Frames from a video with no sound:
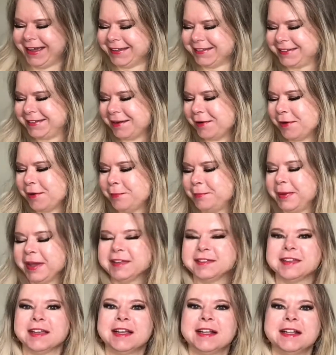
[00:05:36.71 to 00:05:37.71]
so
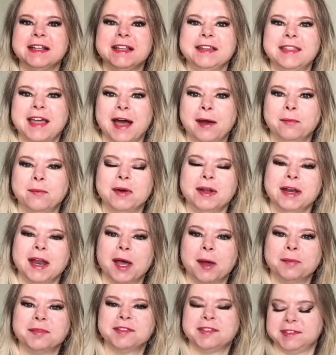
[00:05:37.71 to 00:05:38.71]
basically, that one
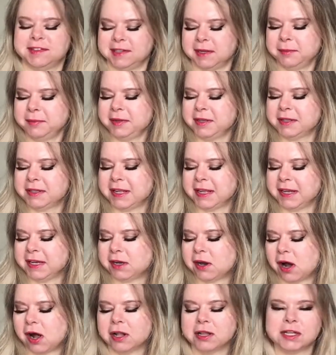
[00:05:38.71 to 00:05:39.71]
helps stimulate
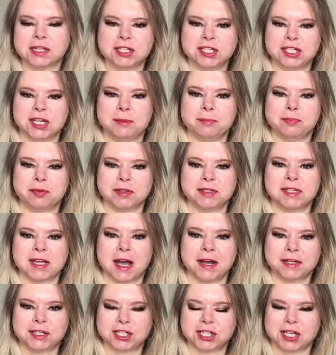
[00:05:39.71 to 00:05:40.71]
collagen
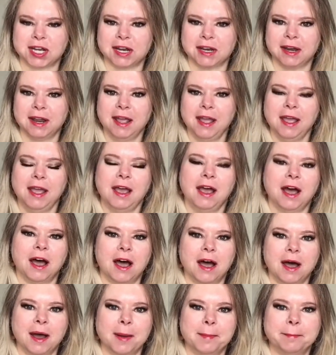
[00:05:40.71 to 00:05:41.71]
production.
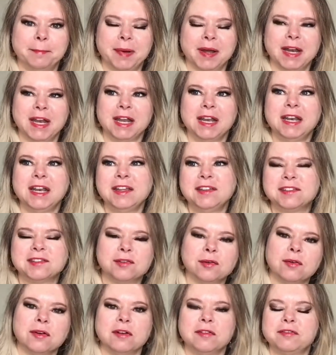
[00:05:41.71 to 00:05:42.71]
Um, but it is
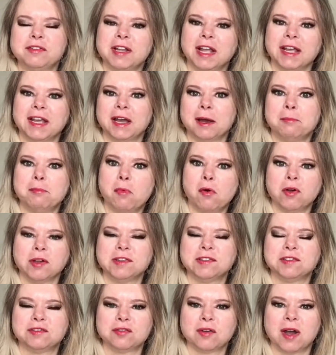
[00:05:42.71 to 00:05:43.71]
sort of like a
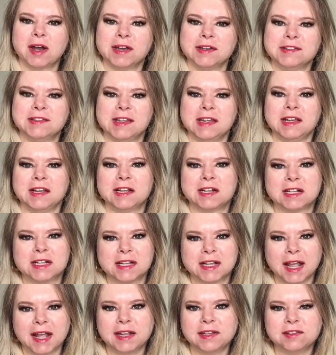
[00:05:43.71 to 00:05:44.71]
moisturizing
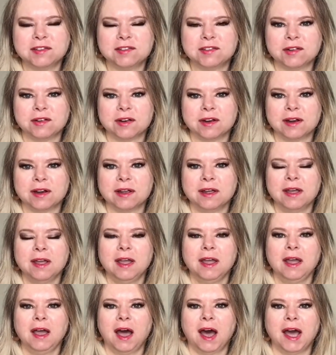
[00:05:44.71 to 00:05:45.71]
cleanser.
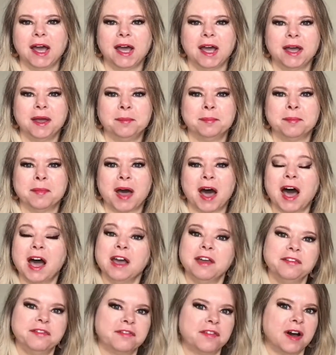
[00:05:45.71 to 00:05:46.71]
Um,
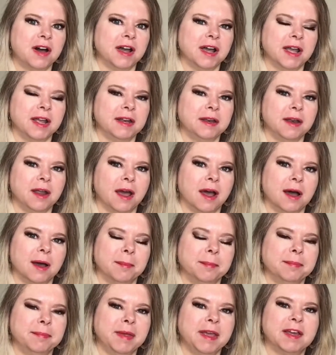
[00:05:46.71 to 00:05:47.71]
I find
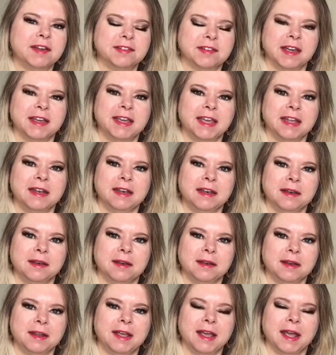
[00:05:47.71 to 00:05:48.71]
uh, because I can
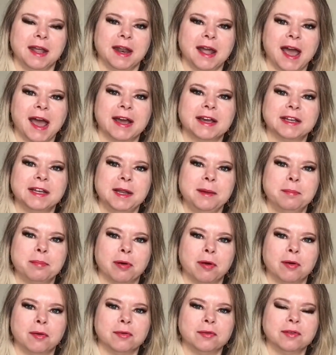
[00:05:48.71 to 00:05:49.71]
get acne
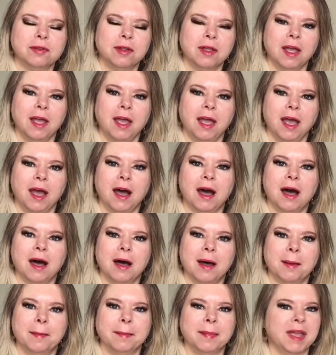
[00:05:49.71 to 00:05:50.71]
prone,
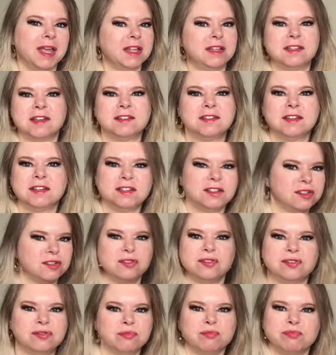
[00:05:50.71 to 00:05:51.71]
um, it doesn't
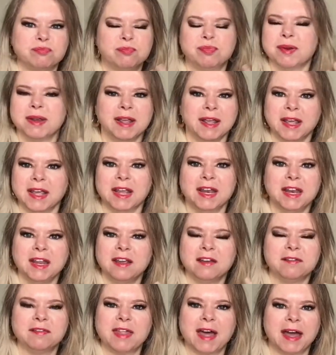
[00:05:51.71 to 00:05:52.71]
bring
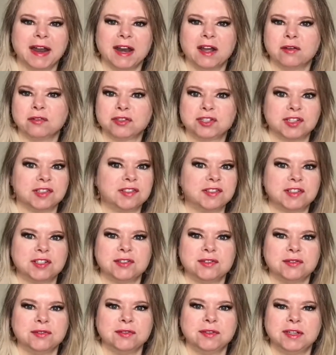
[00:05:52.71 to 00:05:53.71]
any of that out just
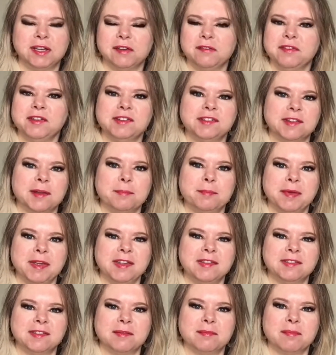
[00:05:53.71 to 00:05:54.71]
to give you some
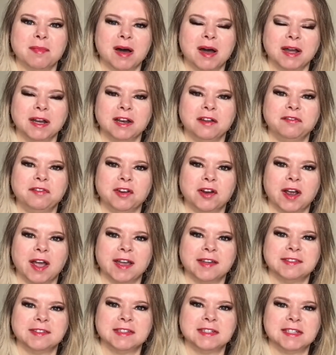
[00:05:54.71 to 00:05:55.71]
peace of mind if you're
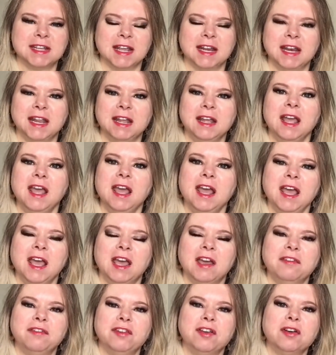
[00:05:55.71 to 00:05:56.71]
hesitating
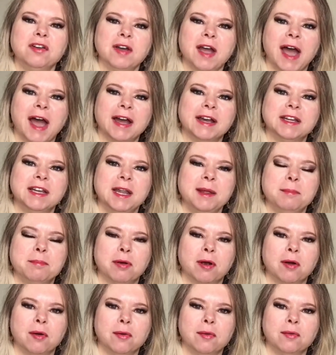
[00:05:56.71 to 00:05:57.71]
if you're acne
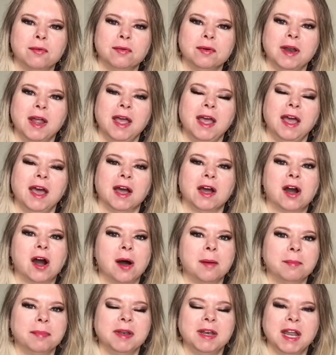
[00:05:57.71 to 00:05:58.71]
prone
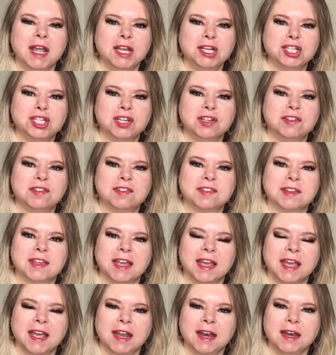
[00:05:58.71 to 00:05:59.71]
combination
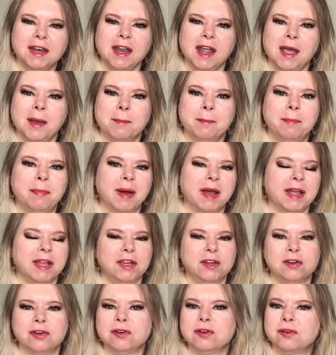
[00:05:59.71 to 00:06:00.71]
skin
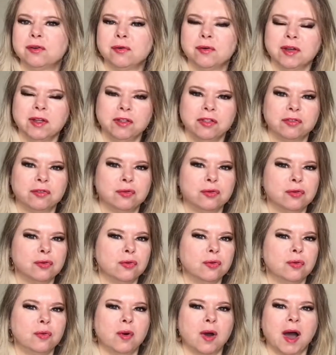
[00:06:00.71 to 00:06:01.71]
but you're going
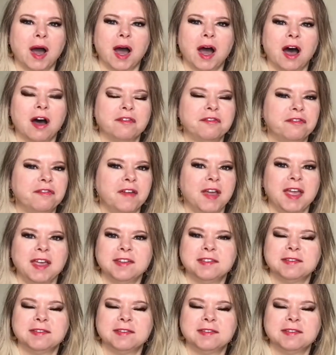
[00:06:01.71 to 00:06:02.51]
through a phase